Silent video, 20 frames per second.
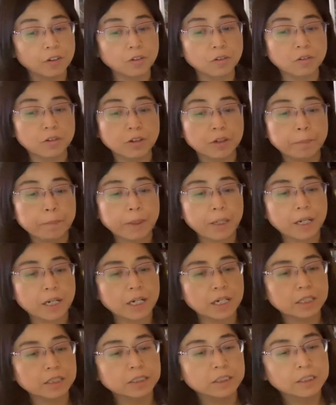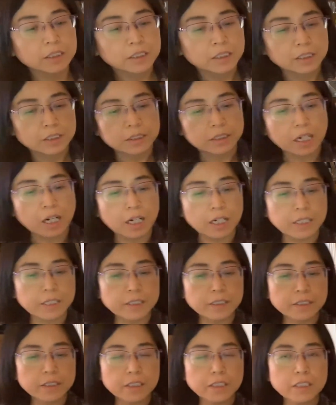the lower back,
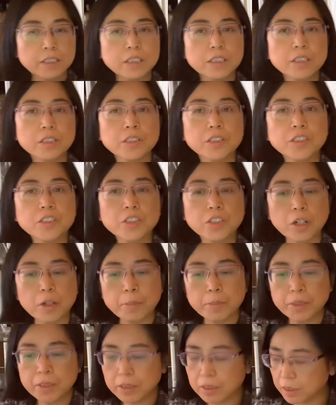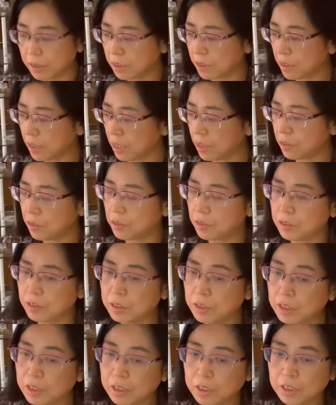tiredness, insomnia,
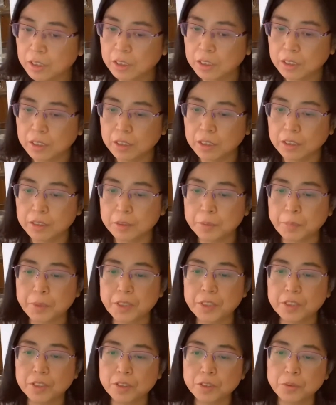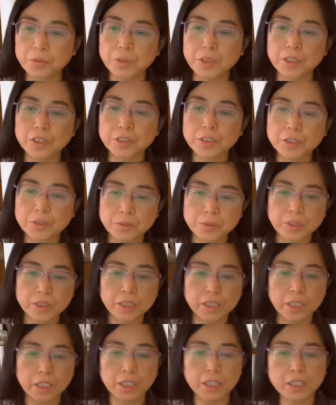etc., it's majorly related to the
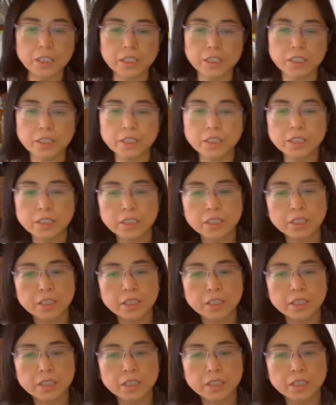kidney.